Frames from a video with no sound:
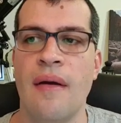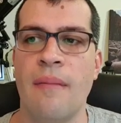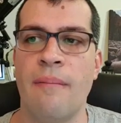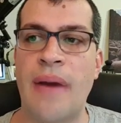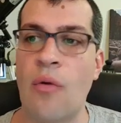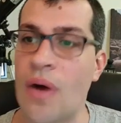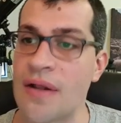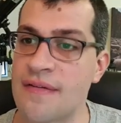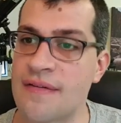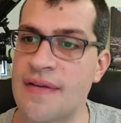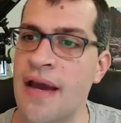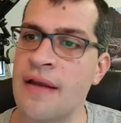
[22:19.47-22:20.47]
by what
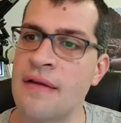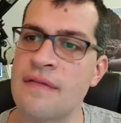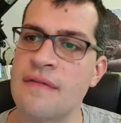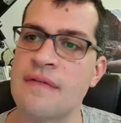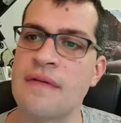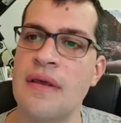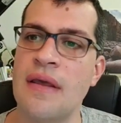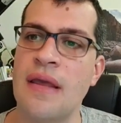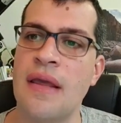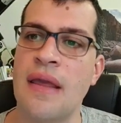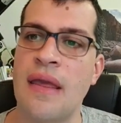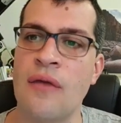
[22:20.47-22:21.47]
signs
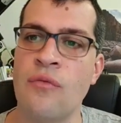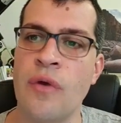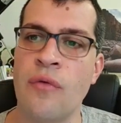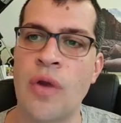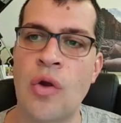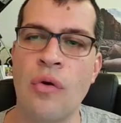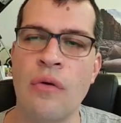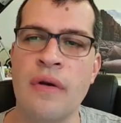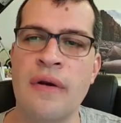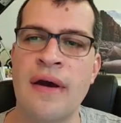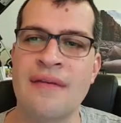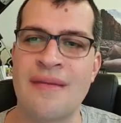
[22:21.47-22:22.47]
can we
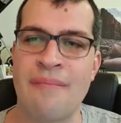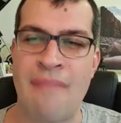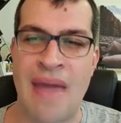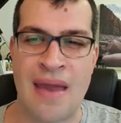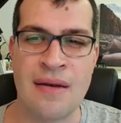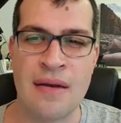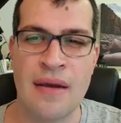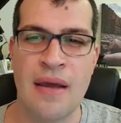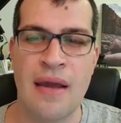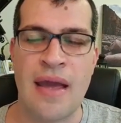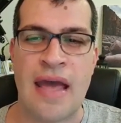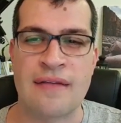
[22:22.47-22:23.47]
recognize a man
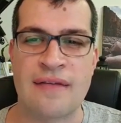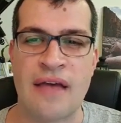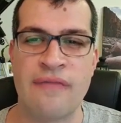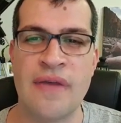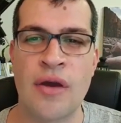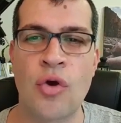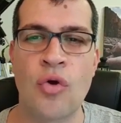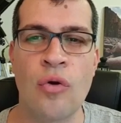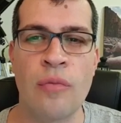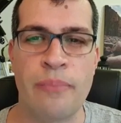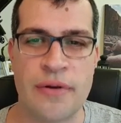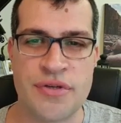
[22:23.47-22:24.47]
as having
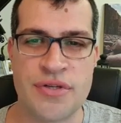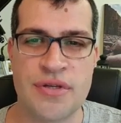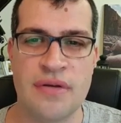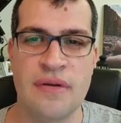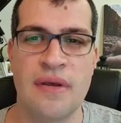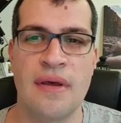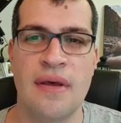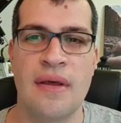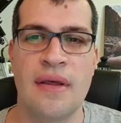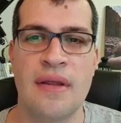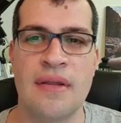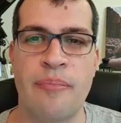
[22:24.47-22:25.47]
accomplished
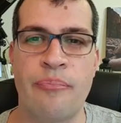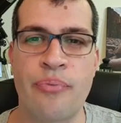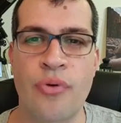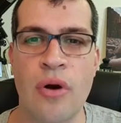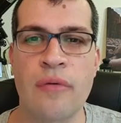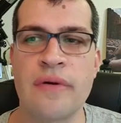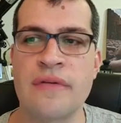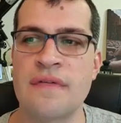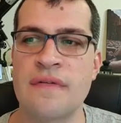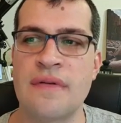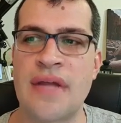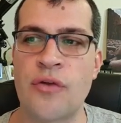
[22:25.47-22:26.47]
the
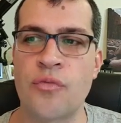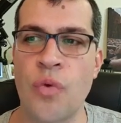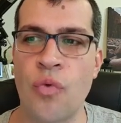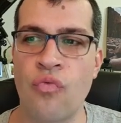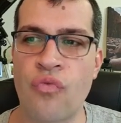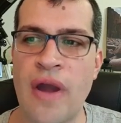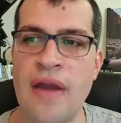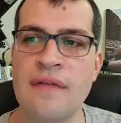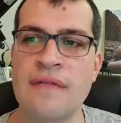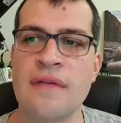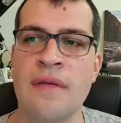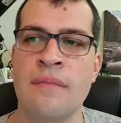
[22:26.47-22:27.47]
progress that will
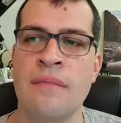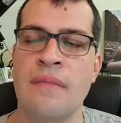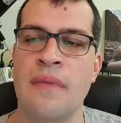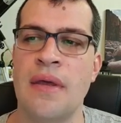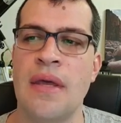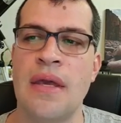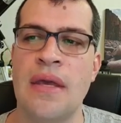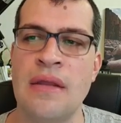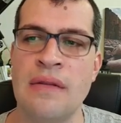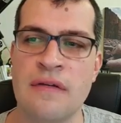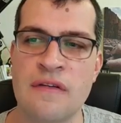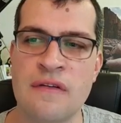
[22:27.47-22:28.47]
raise him
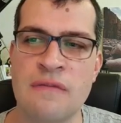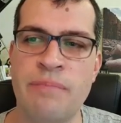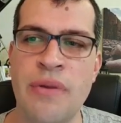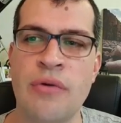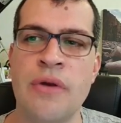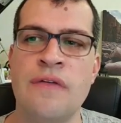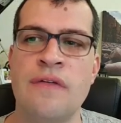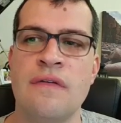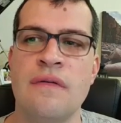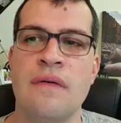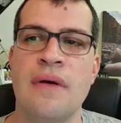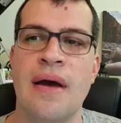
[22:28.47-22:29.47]
in the
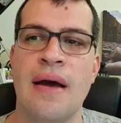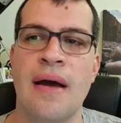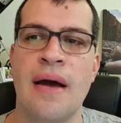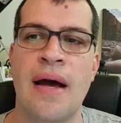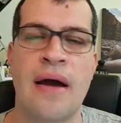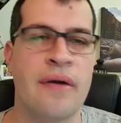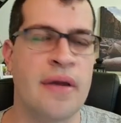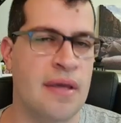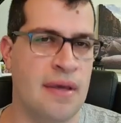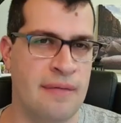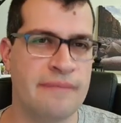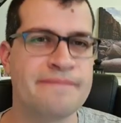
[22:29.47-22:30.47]
spirit hierarchy?